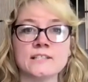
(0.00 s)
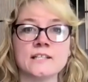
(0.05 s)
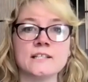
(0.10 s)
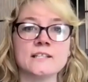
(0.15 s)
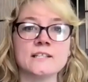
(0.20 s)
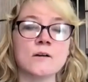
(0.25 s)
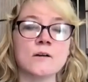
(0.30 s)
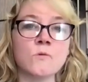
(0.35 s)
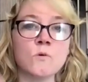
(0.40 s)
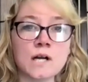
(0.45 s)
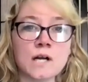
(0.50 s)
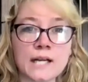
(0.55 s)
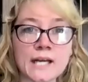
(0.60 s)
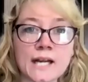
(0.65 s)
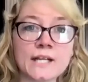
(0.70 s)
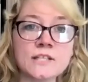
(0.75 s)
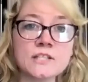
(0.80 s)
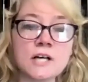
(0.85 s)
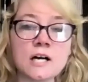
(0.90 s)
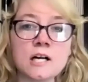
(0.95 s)
I was like, what can
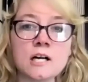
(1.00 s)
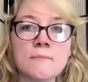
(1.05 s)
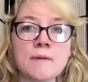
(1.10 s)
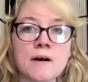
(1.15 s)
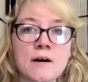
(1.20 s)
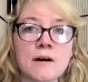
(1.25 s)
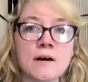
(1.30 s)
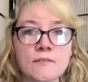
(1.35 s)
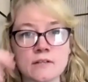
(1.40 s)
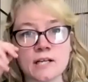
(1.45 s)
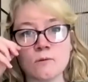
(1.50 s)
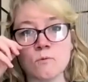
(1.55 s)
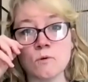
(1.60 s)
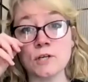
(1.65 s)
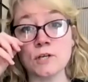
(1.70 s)
I talk about? And they're like, well,